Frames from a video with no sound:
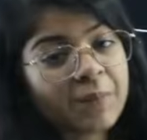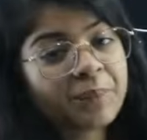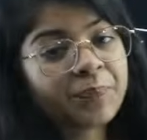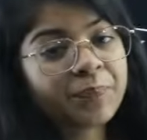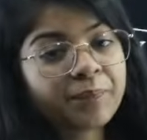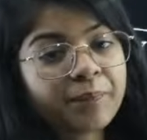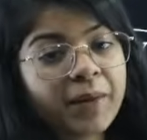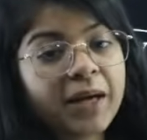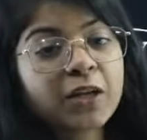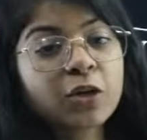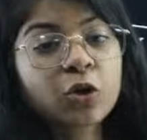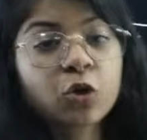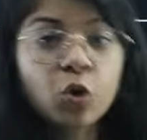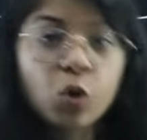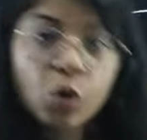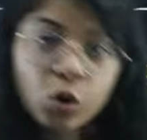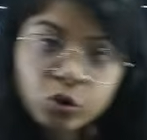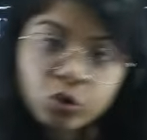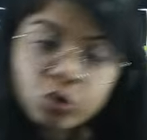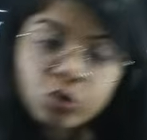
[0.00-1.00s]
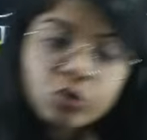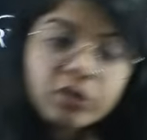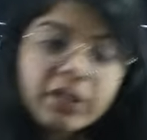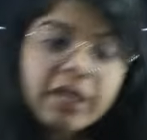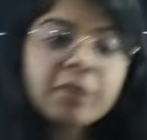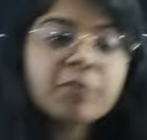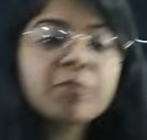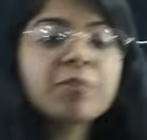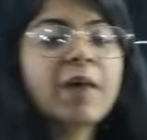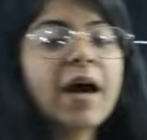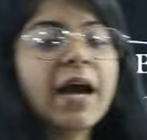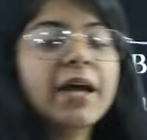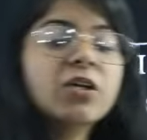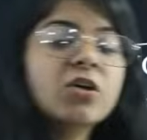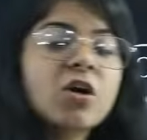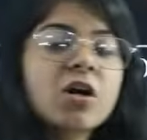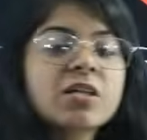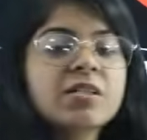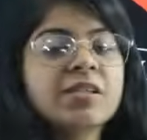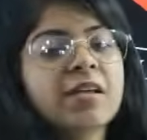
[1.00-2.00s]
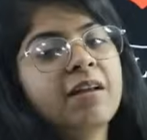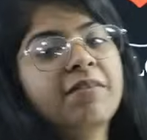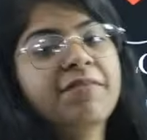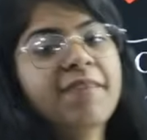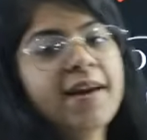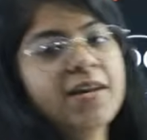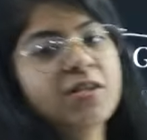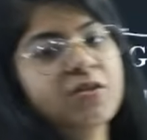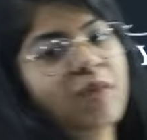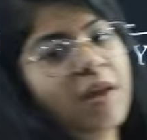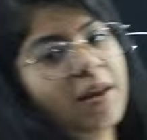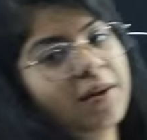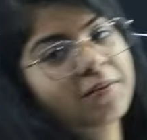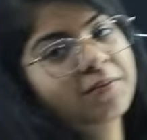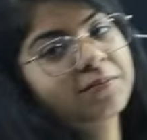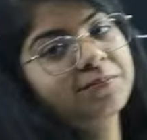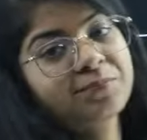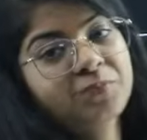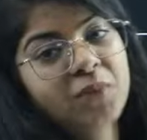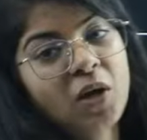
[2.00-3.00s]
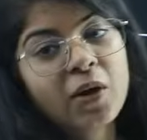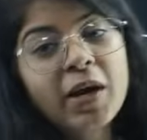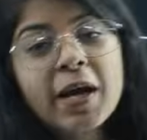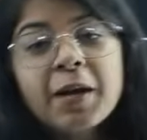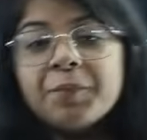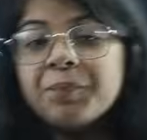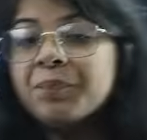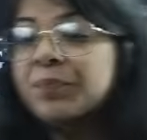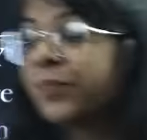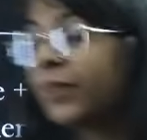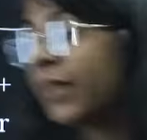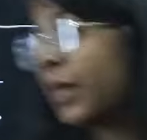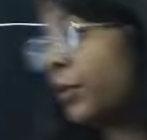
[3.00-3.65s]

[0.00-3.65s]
but go through them by yourself as well. Okay. Then